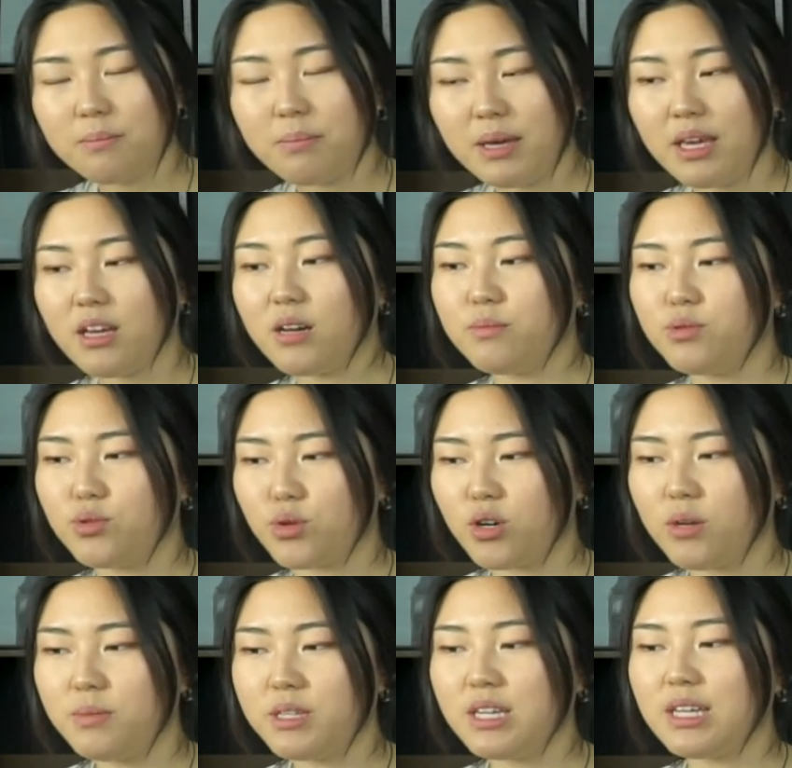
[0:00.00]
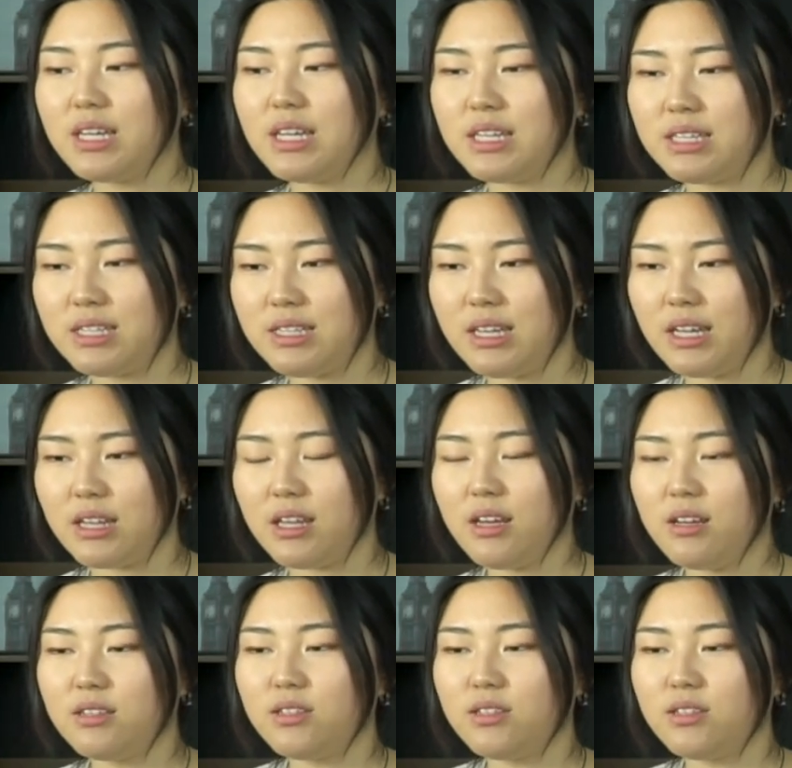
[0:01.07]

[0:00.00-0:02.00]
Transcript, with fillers: being absorbed, is seen.